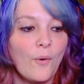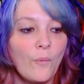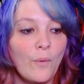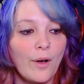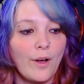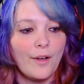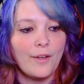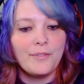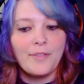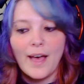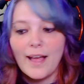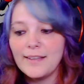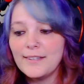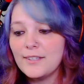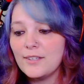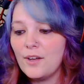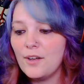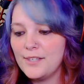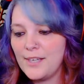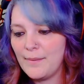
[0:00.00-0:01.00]
Well,
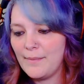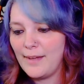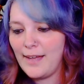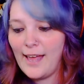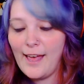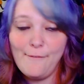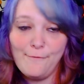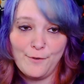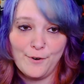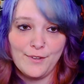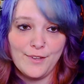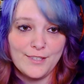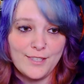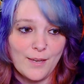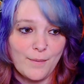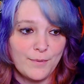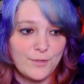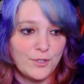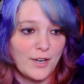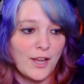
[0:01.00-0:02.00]
that's all the time that I have for this
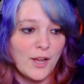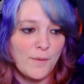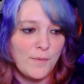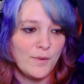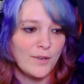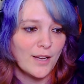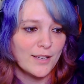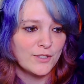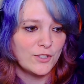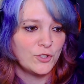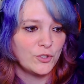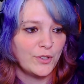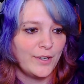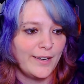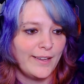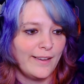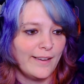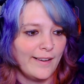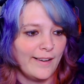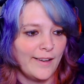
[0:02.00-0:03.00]
episode. I hope you guys
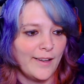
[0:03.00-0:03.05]
enjoyed it.